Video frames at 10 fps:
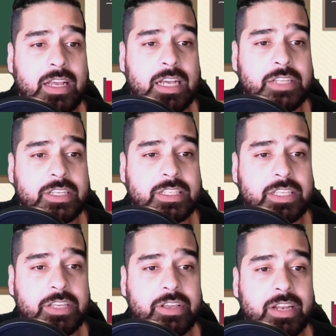As you can see,
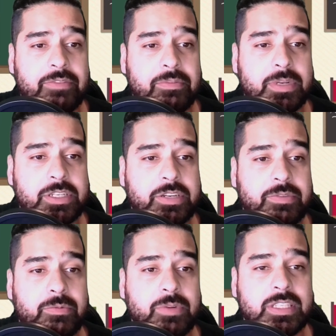you can have a bunch of
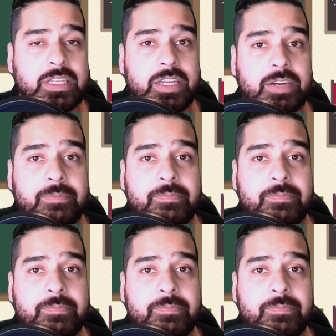different ones in here.